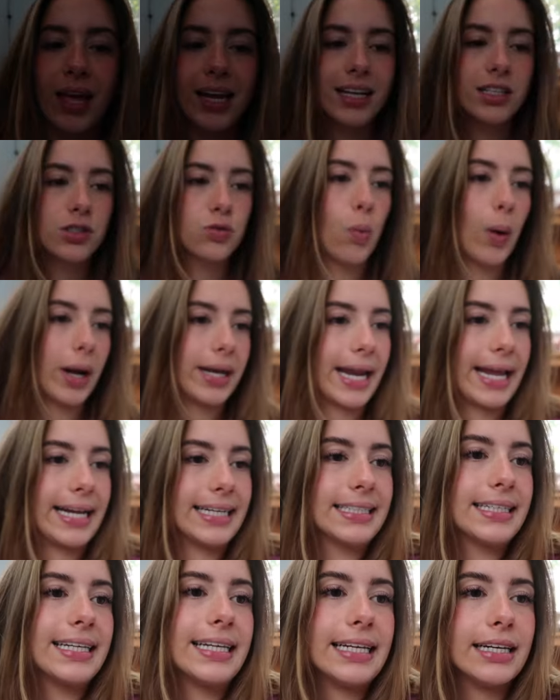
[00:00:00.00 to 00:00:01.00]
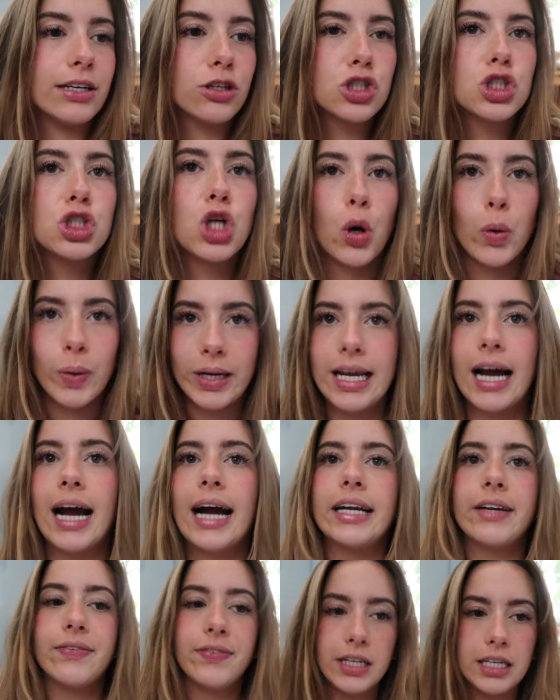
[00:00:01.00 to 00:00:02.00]
and it's 1.19. So we
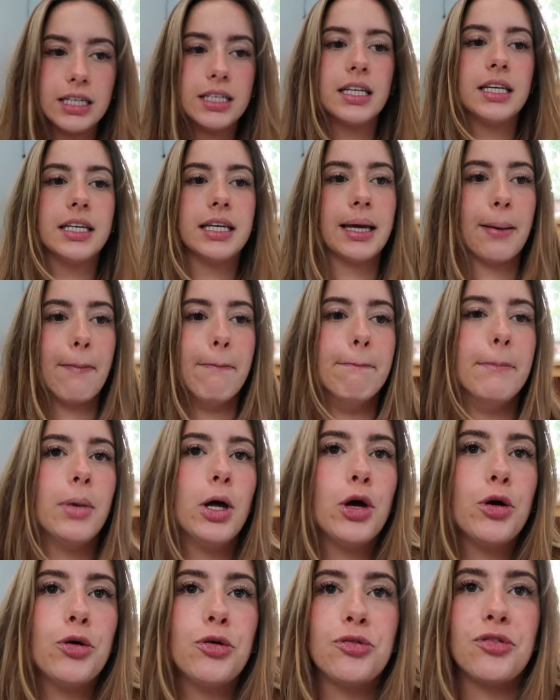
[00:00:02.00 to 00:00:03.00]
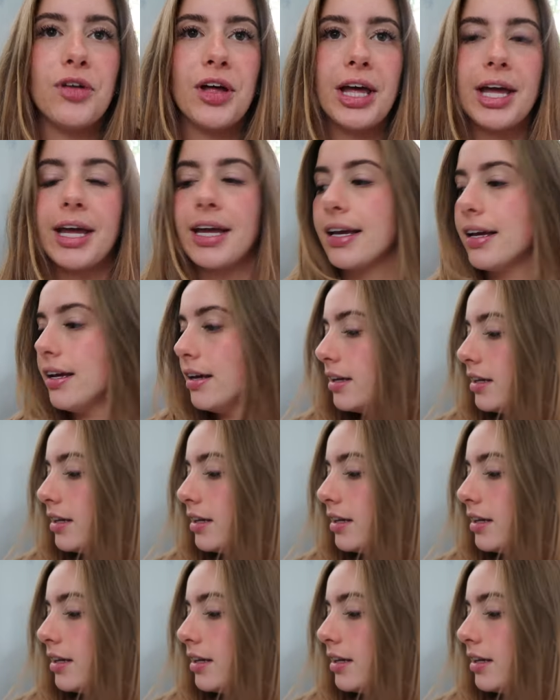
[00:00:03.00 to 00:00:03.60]
kind of need to get moving.